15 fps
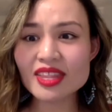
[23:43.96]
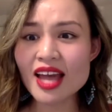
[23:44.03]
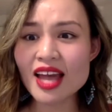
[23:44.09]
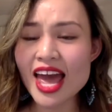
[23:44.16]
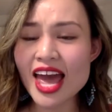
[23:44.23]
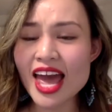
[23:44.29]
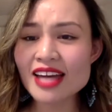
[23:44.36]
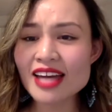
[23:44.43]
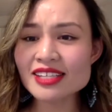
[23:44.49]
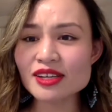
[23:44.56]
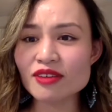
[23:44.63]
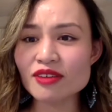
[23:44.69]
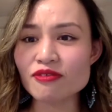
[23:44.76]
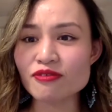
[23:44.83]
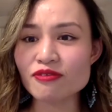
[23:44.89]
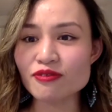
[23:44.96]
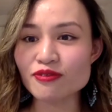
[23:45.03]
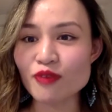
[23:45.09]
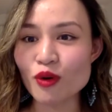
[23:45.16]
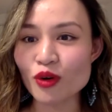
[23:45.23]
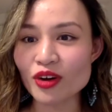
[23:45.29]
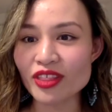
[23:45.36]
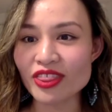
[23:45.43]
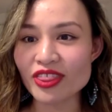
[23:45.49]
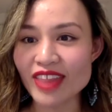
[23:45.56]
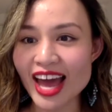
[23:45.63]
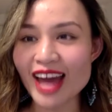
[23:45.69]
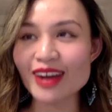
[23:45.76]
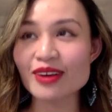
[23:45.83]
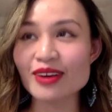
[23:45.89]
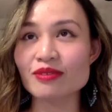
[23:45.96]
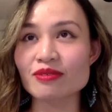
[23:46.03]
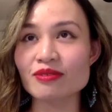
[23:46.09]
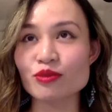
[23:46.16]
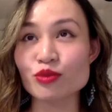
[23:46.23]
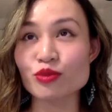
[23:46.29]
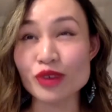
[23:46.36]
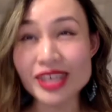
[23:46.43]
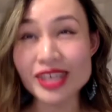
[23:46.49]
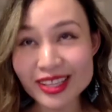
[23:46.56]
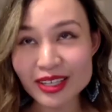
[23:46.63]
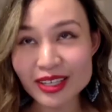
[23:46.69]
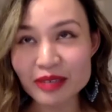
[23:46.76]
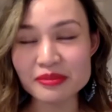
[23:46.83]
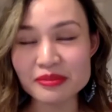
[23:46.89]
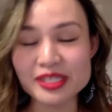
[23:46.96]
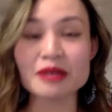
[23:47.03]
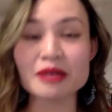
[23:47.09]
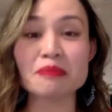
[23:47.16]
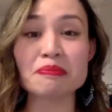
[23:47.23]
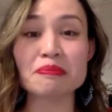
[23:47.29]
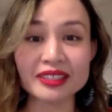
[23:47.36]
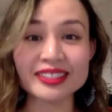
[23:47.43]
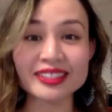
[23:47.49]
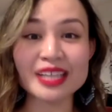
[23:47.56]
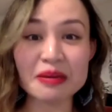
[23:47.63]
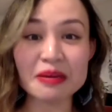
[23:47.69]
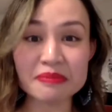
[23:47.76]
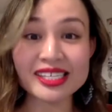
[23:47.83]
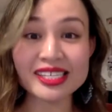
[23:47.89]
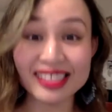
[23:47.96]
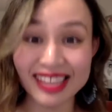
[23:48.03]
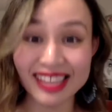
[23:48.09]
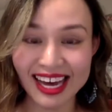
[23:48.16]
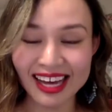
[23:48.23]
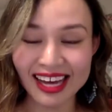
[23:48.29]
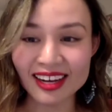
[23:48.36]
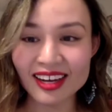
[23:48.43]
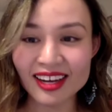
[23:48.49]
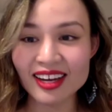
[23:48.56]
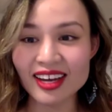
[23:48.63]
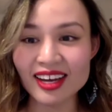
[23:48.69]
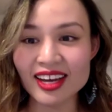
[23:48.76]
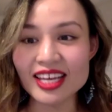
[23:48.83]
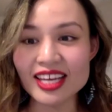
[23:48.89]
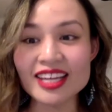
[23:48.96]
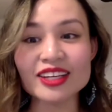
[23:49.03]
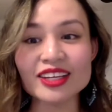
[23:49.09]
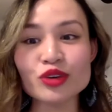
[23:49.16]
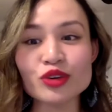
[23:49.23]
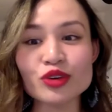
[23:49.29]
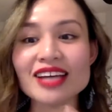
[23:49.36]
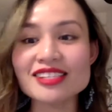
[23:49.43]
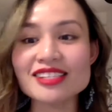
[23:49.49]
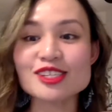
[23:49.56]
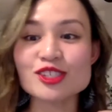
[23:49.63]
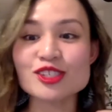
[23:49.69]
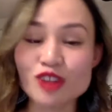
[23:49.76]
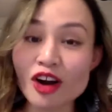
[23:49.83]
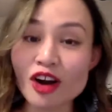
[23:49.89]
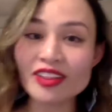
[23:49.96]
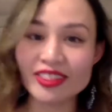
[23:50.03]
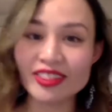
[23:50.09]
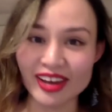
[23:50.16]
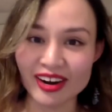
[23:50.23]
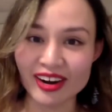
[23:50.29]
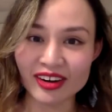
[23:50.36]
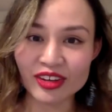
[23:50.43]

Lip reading: and for that rhythm to build up to that, you can't start there.